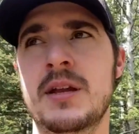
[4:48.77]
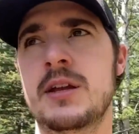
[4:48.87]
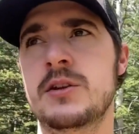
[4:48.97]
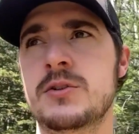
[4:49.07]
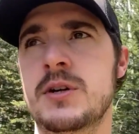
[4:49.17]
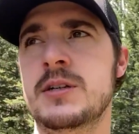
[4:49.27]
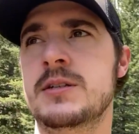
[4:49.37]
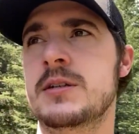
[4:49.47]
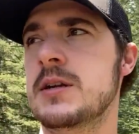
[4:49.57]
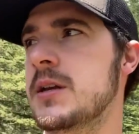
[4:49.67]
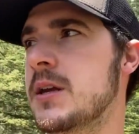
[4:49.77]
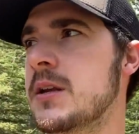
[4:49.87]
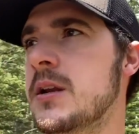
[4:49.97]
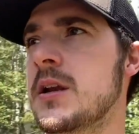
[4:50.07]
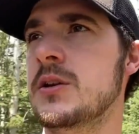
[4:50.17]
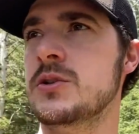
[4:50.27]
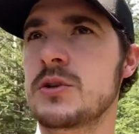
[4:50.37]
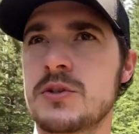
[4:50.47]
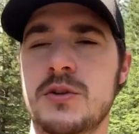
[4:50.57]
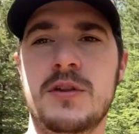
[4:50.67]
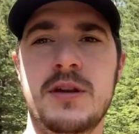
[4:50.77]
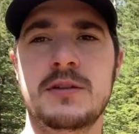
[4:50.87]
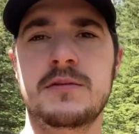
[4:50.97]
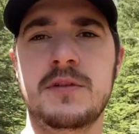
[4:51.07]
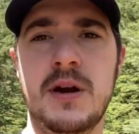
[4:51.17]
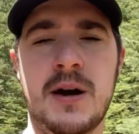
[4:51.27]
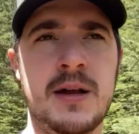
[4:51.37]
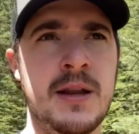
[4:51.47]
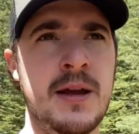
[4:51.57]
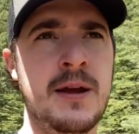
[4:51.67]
interests in church or the things of God,